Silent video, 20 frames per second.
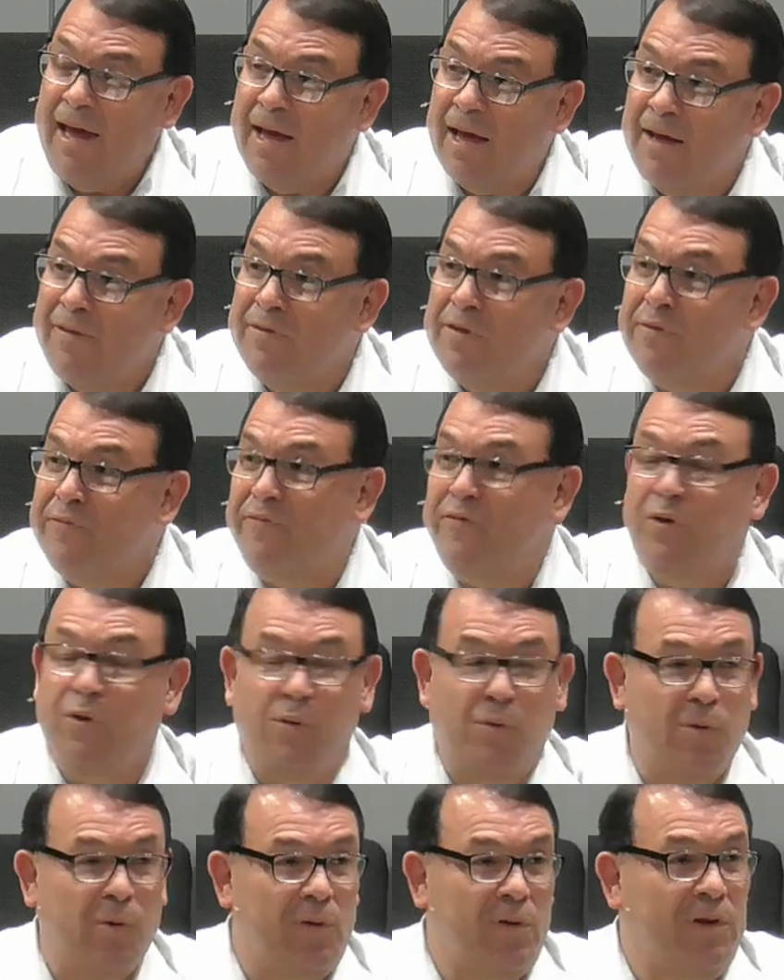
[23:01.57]
of the
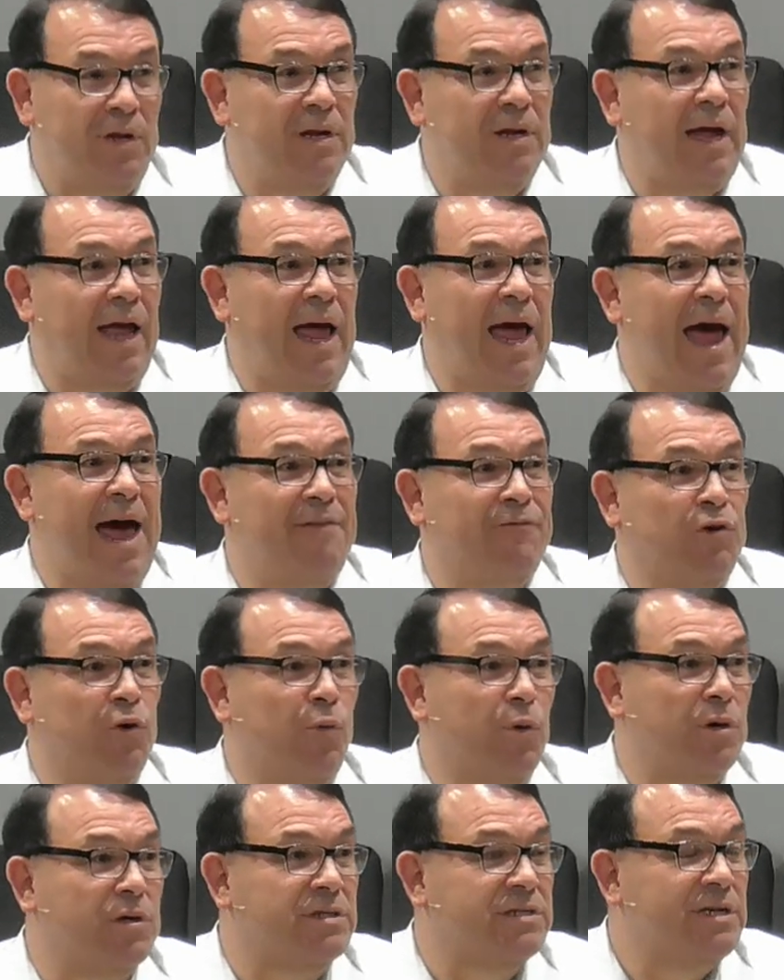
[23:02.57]
funeral,
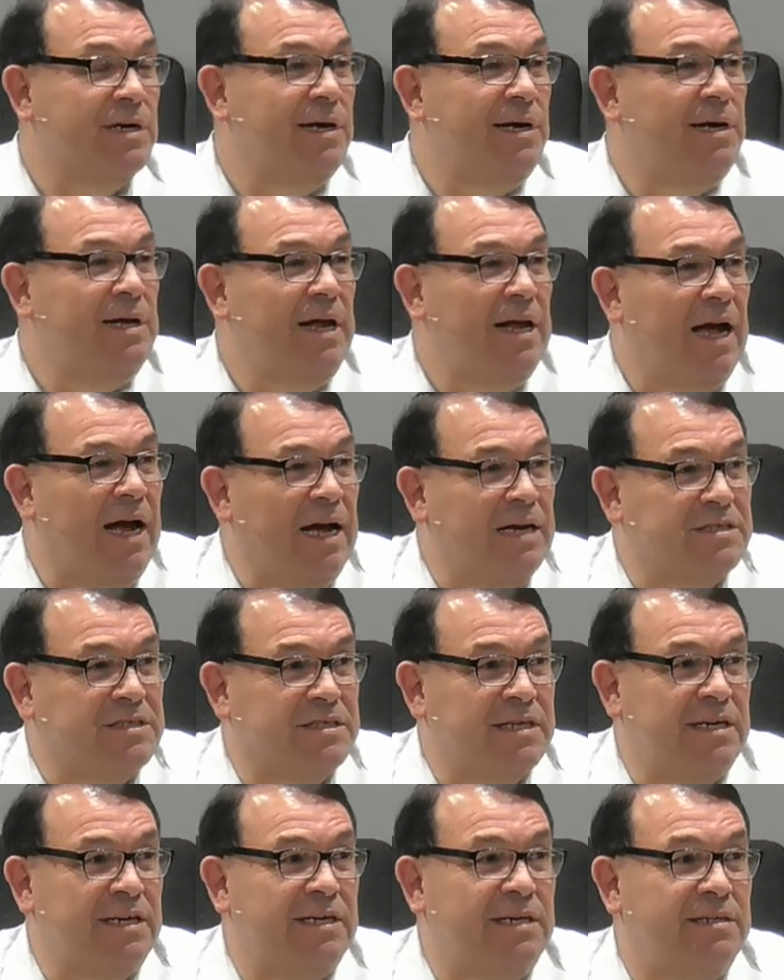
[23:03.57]
afterwards, I
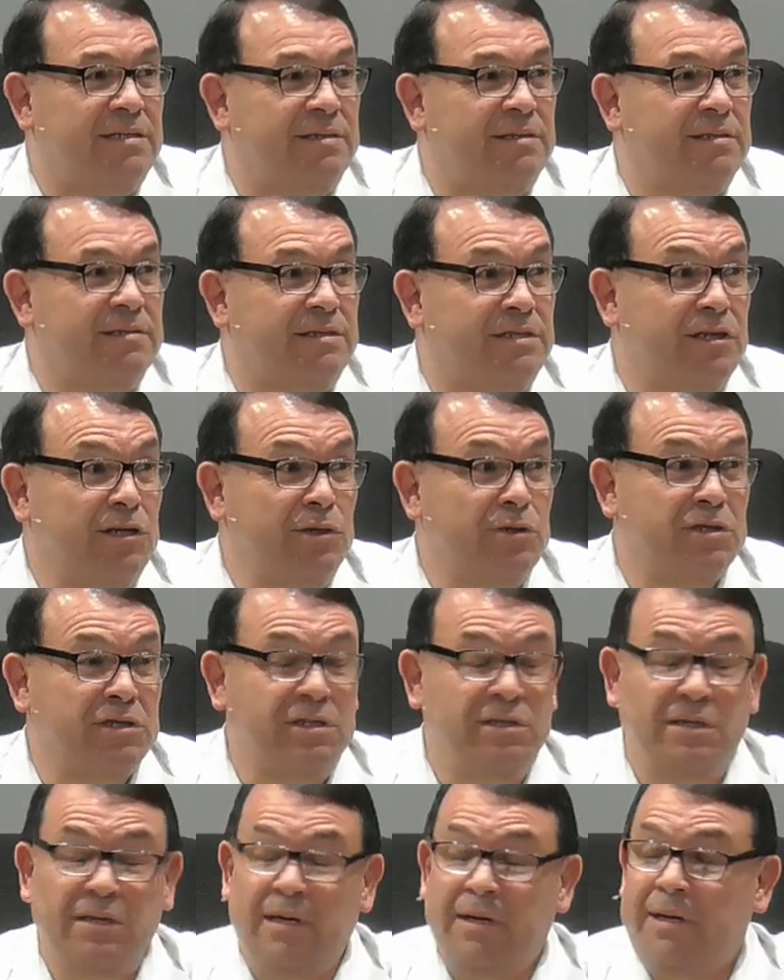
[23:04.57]
said,
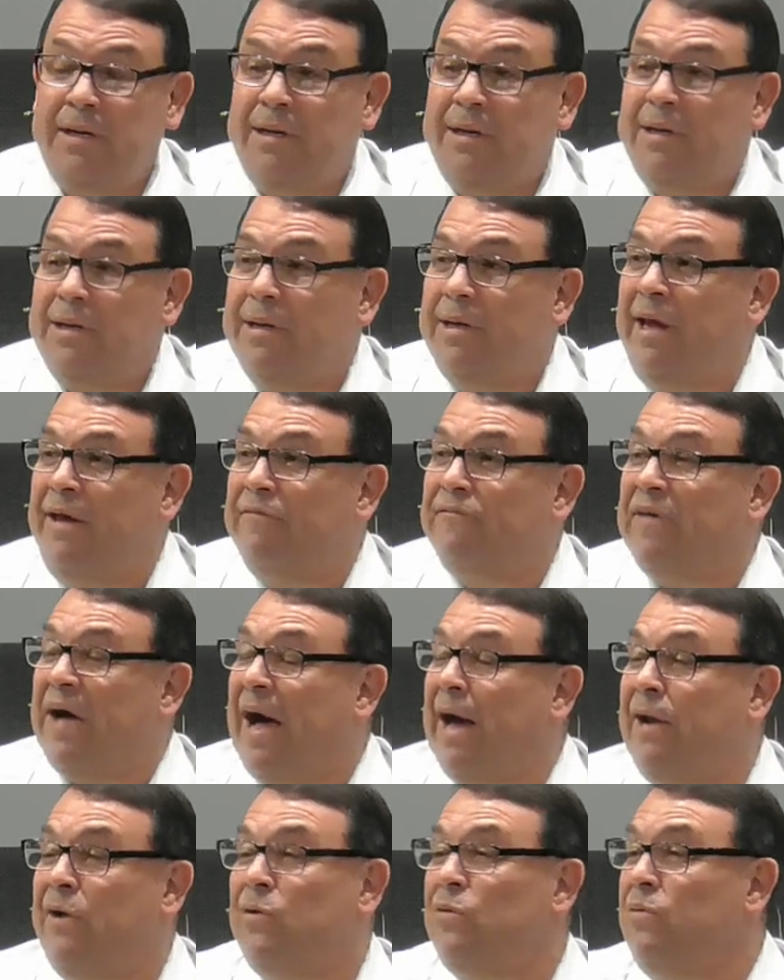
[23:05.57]
Susan, if
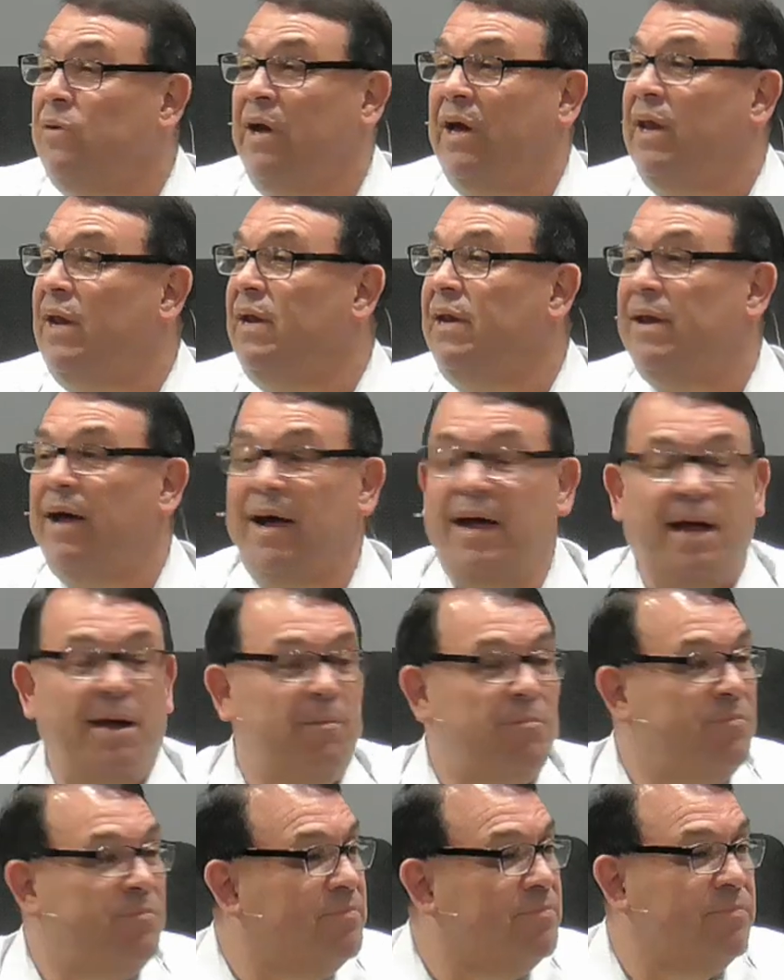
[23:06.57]
I don't get a
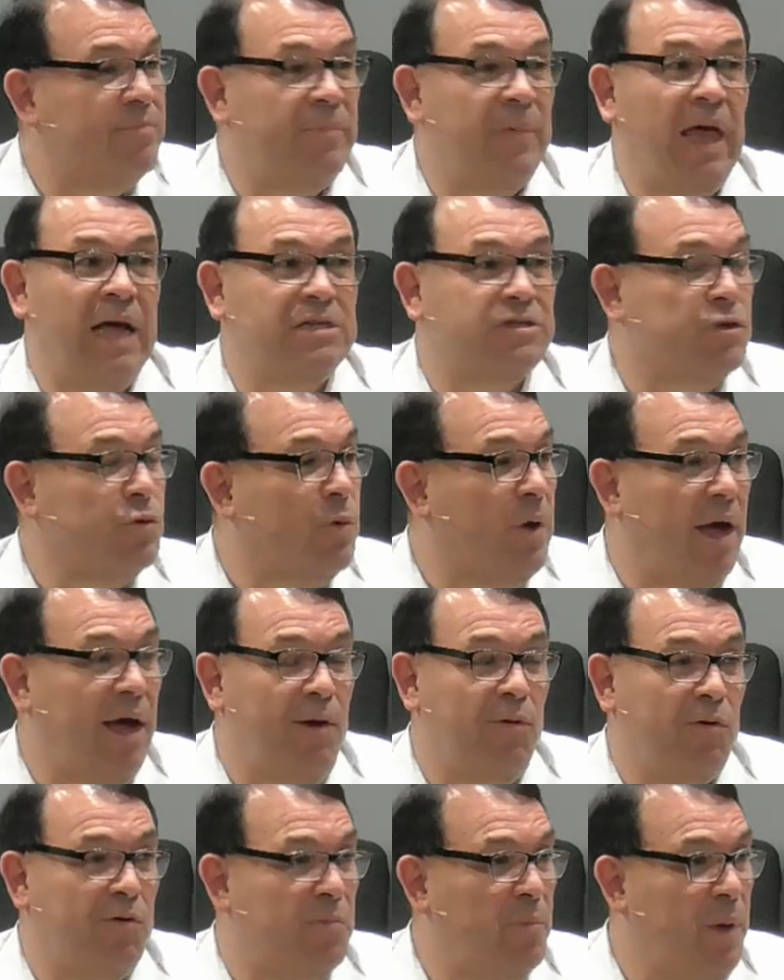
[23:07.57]
dime, that's okay
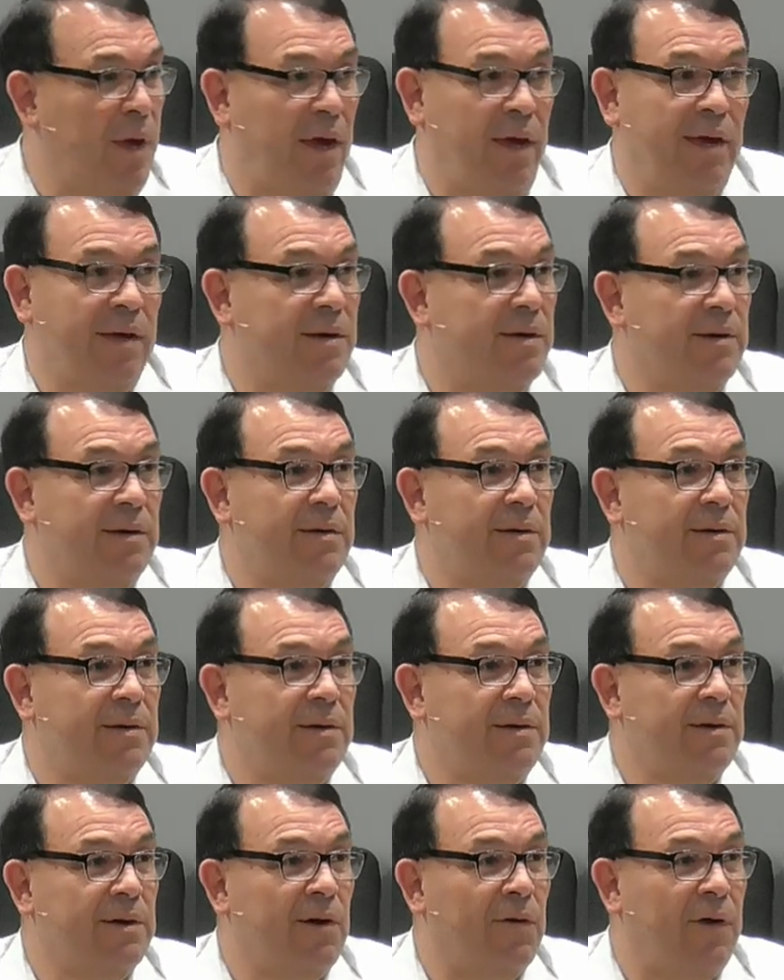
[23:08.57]
with me.
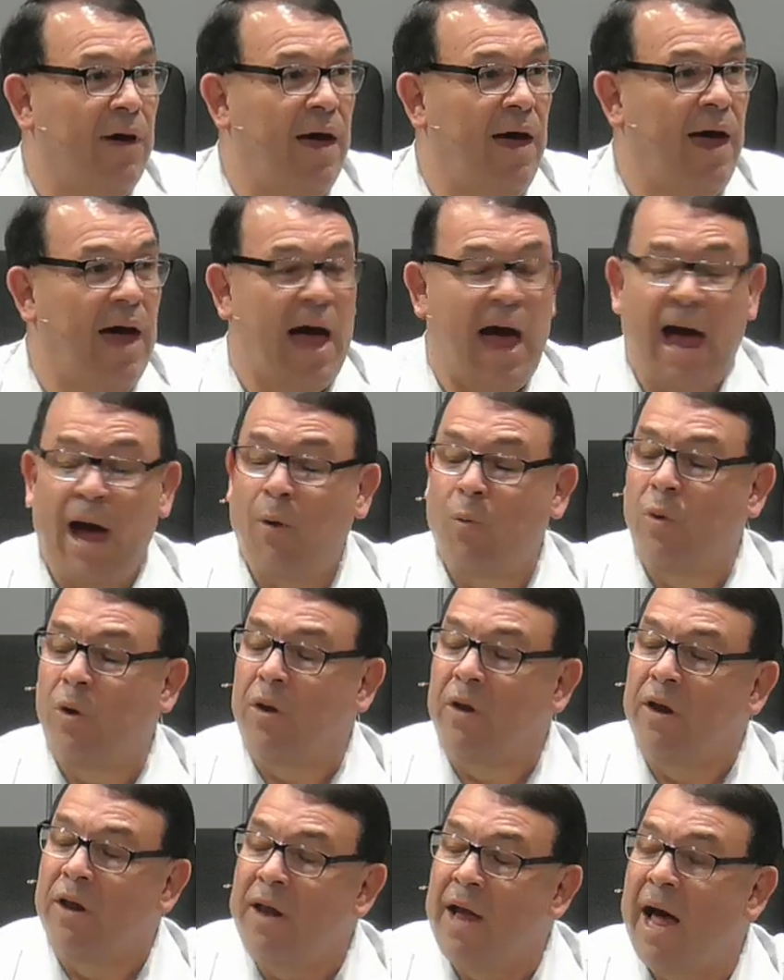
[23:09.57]
Okay, I will
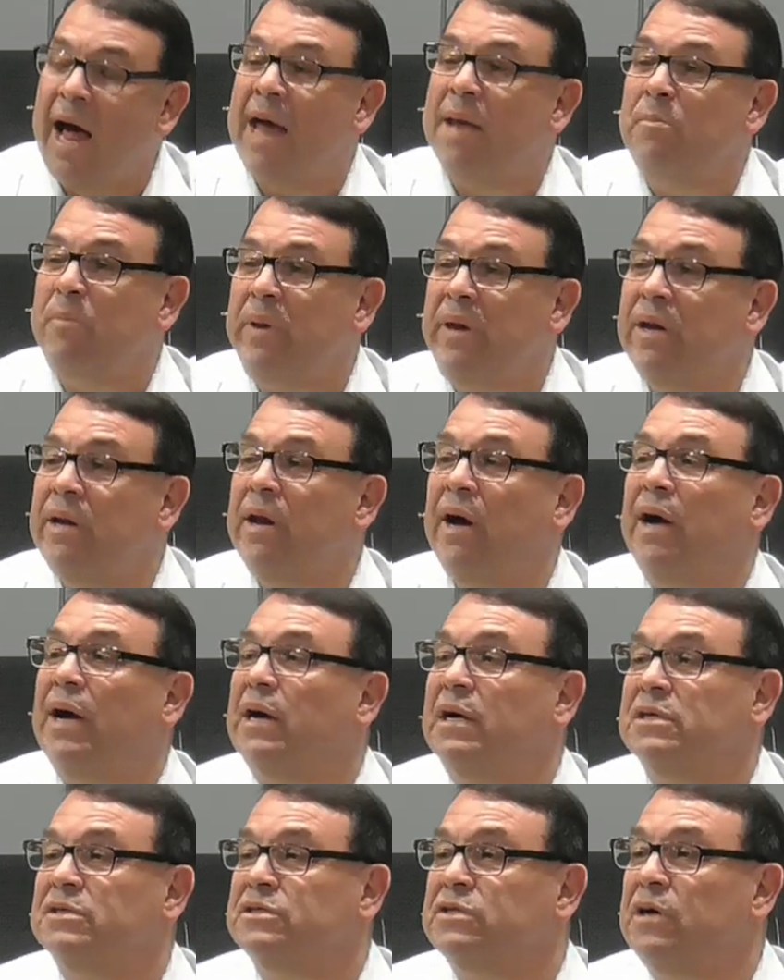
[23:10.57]
not be at
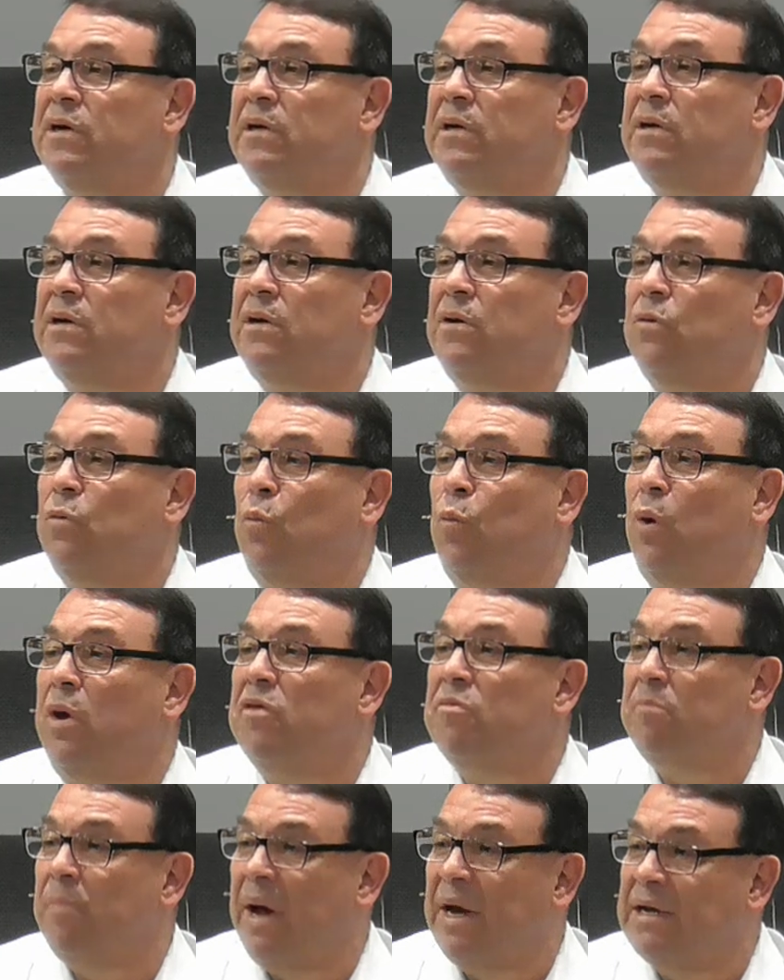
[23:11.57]
odds
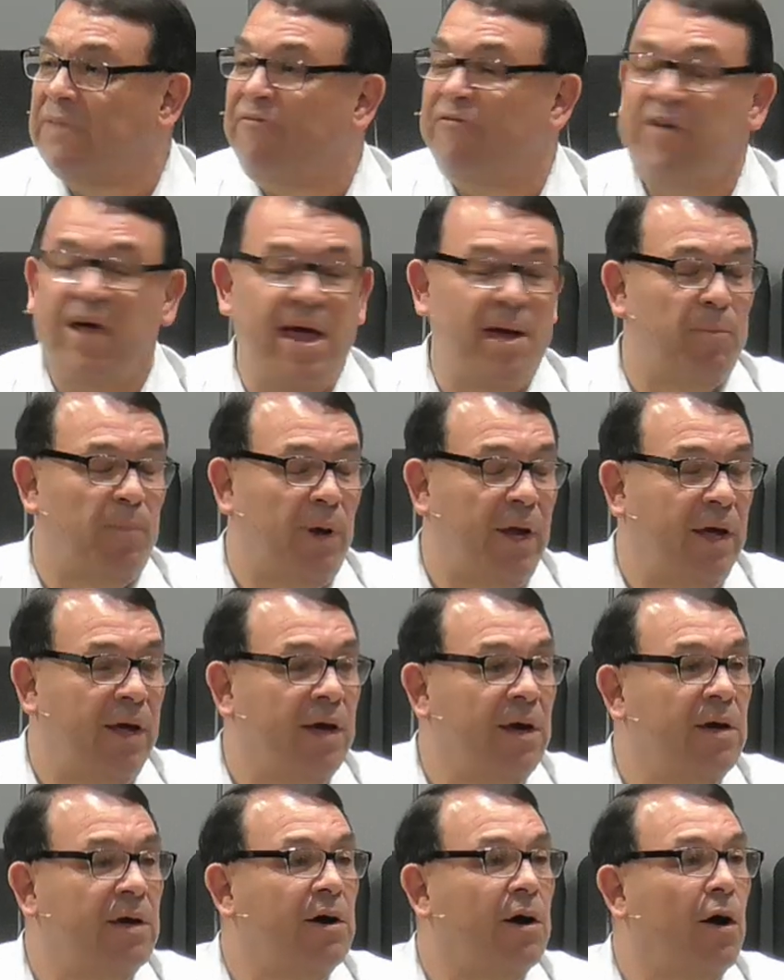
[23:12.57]
with my family
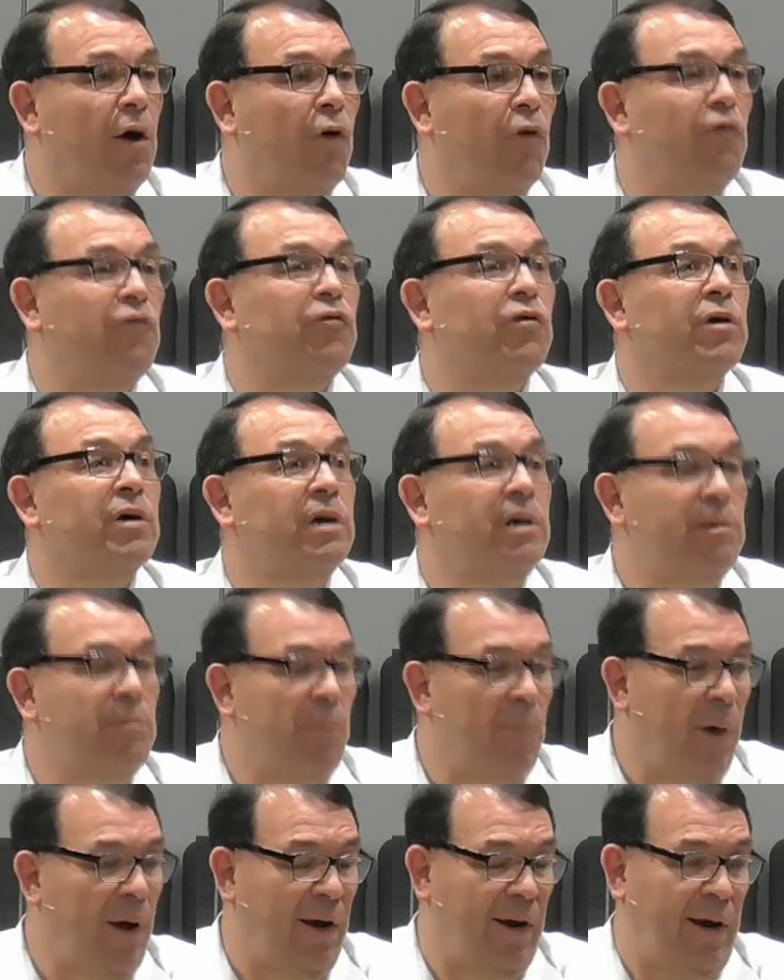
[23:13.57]
over
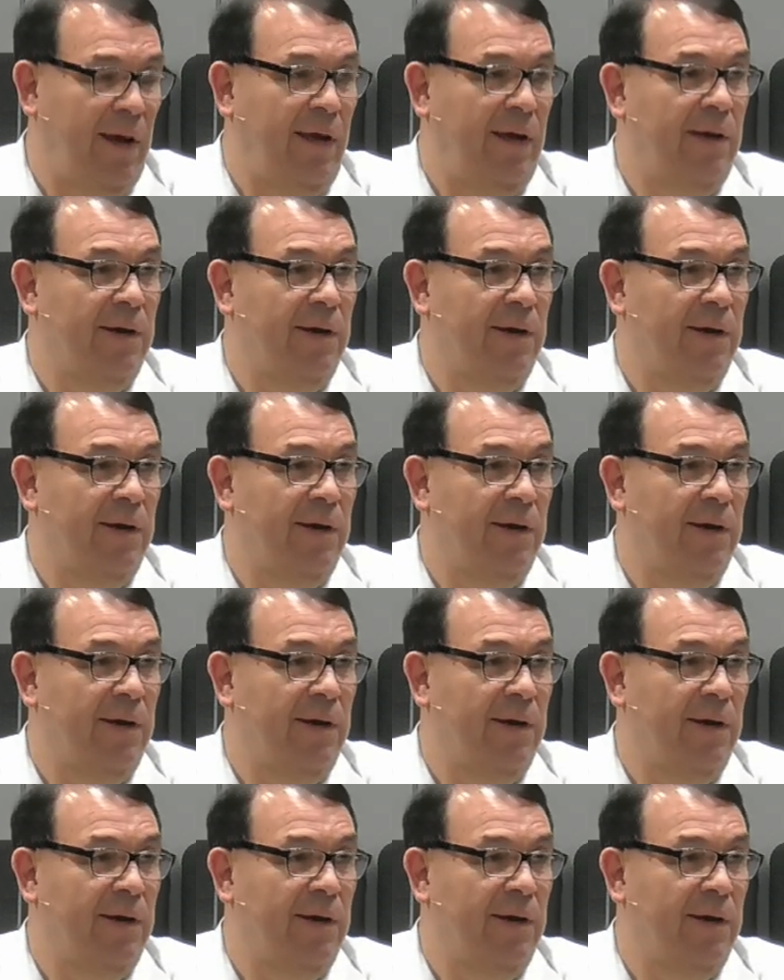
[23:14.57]
money.